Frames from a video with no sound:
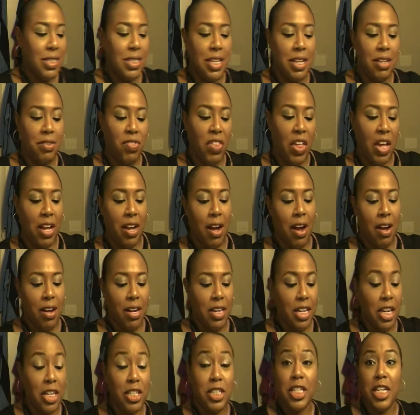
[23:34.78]
sink, thank God,
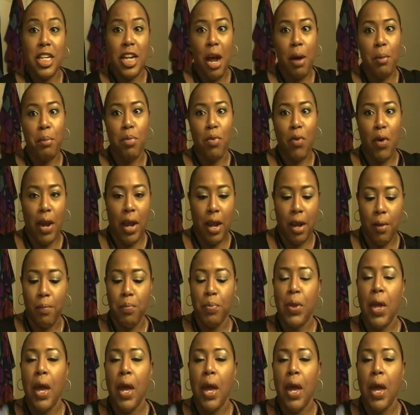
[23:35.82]
and it did not break.